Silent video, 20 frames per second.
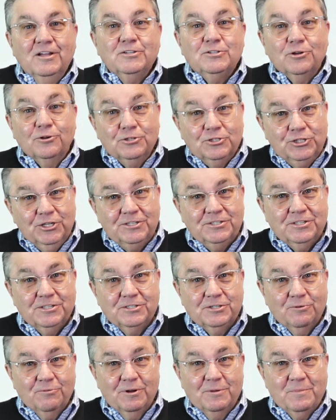So just
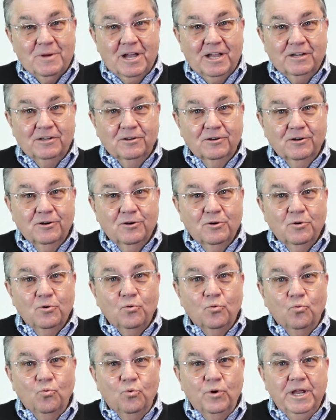as a reminder,
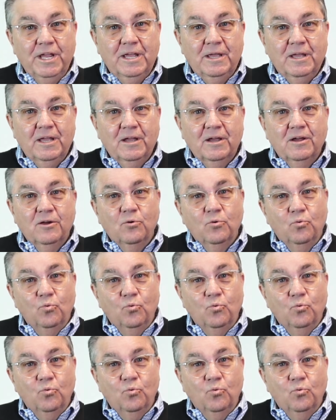we